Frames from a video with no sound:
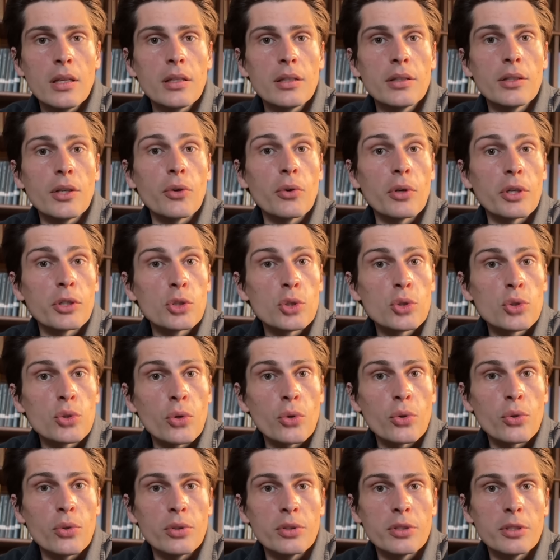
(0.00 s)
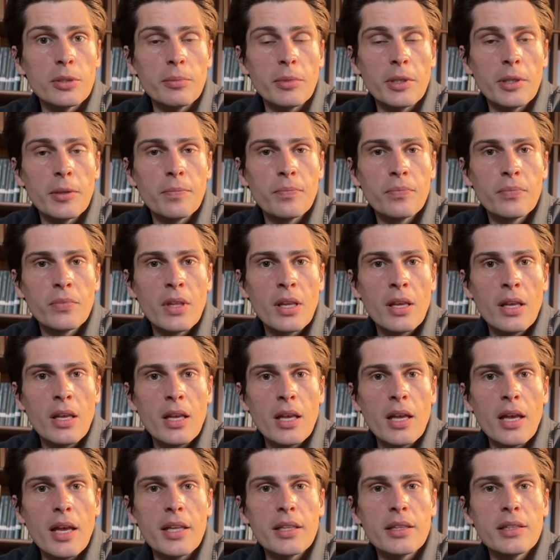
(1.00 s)
They're external to me.
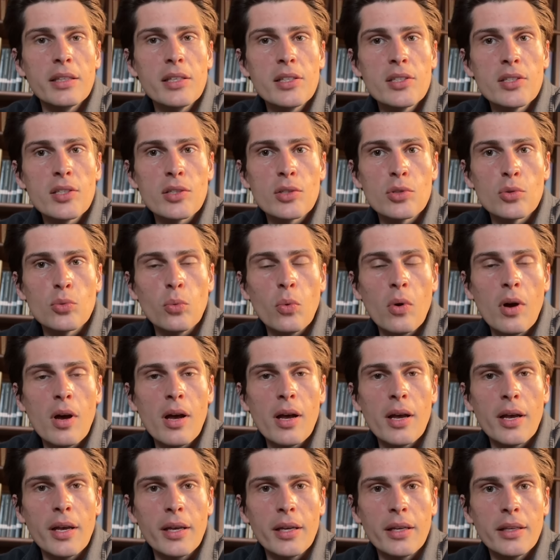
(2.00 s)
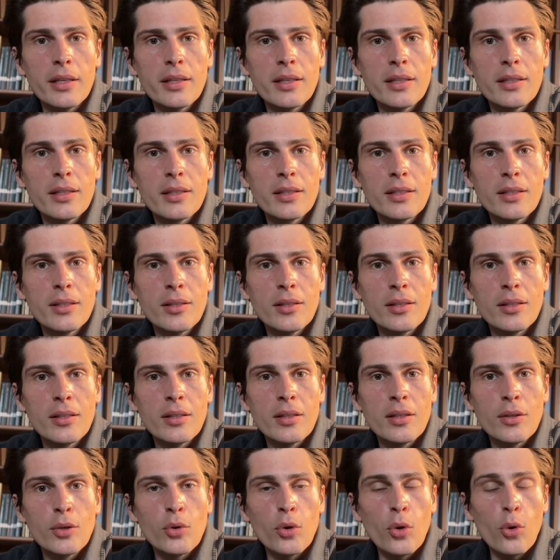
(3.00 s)
And this is why
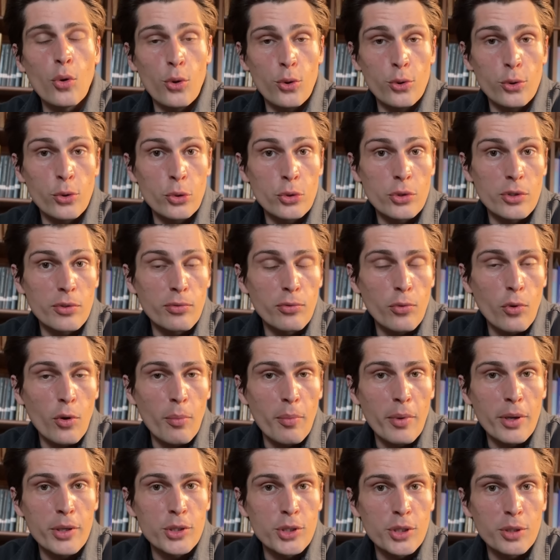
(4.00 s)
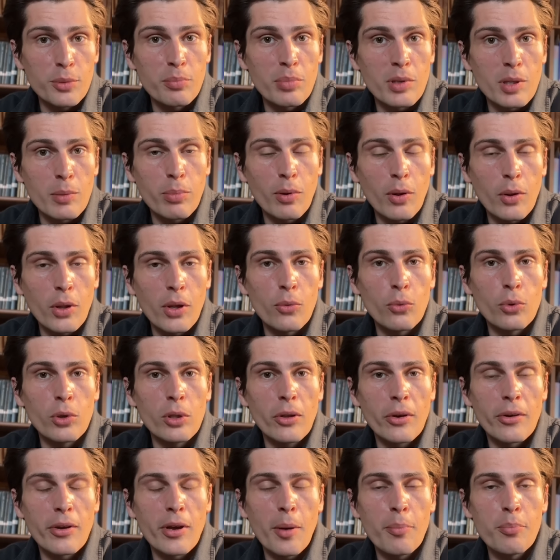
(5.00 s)
all those aforementioned people that we
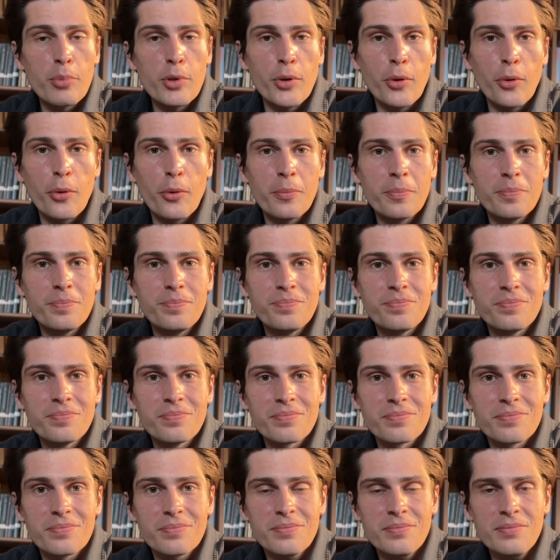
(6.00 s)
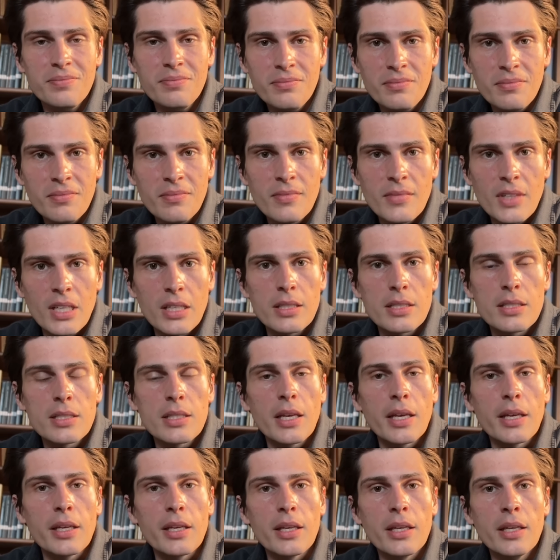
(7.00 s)
look up to
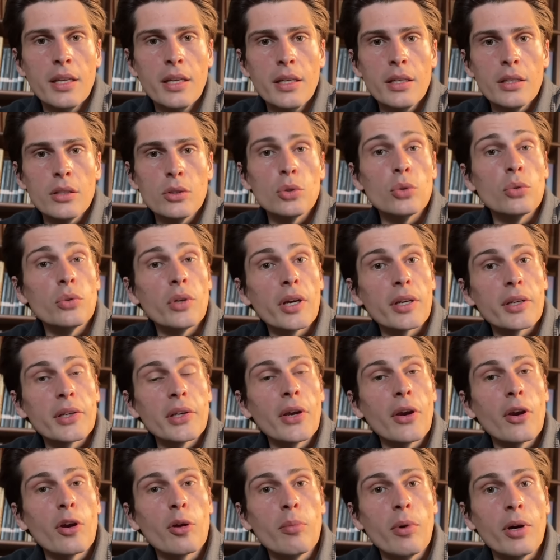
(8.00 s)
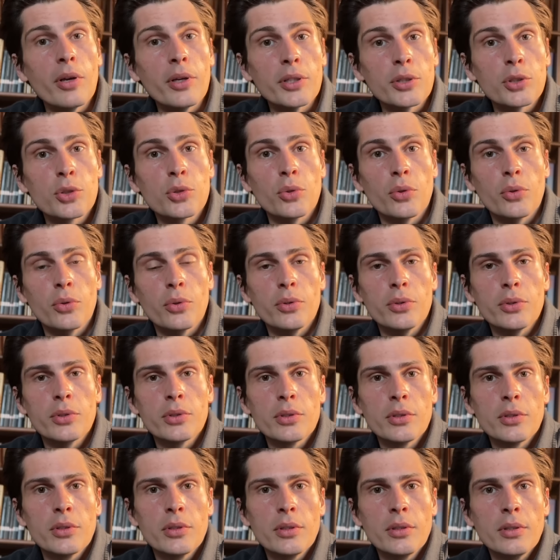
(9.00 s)
say, do not care about externals.